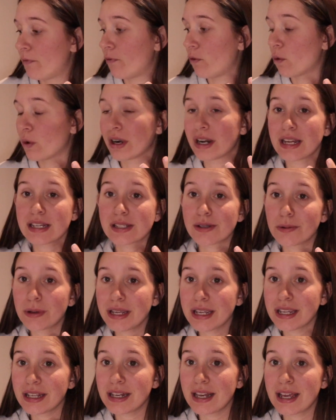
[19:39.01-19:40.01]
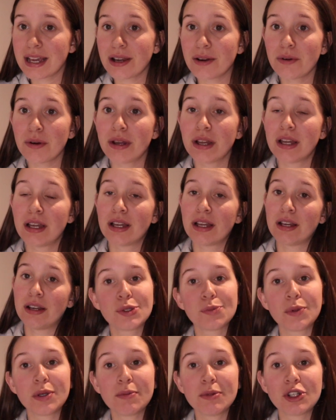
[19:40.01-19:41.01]
4 days a week now.
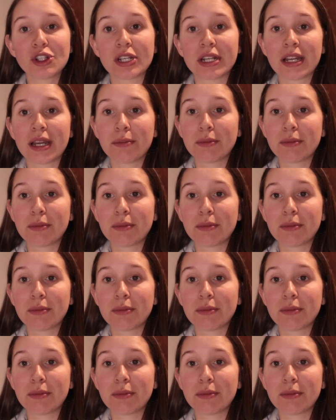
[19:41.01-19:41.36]
That's pretty much it.